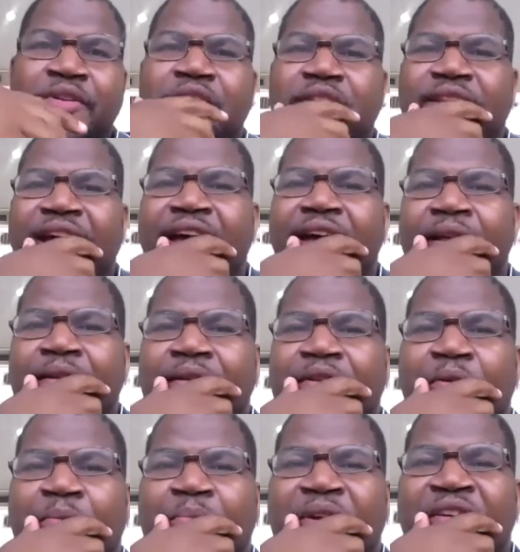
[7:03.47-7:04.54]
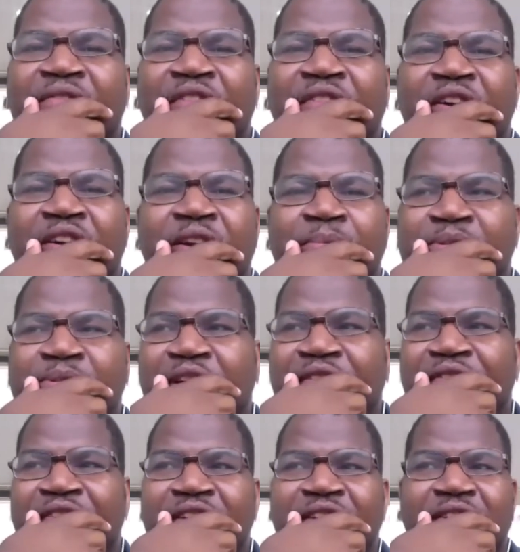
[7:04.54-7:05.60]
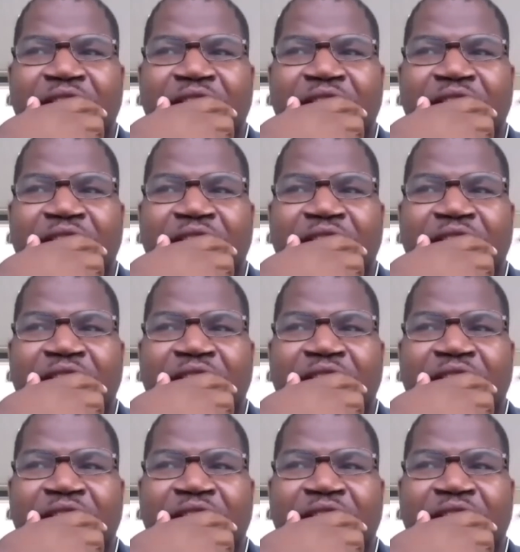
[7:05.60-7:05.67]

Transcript: your dad, you know, being very observant.